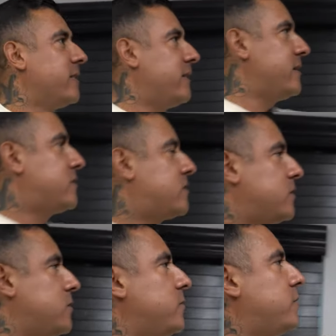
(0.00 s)
these
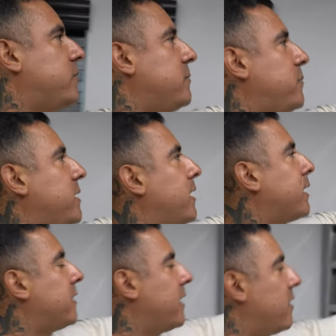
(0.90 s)
two V P I
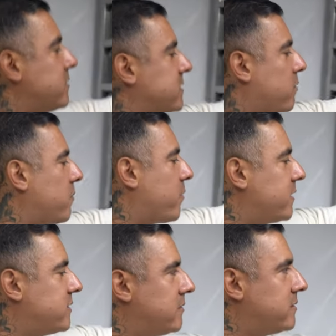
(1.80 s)
clowns that were
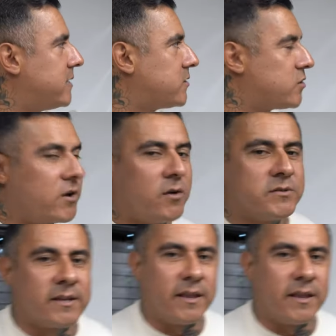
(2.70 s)
bred to desert ghost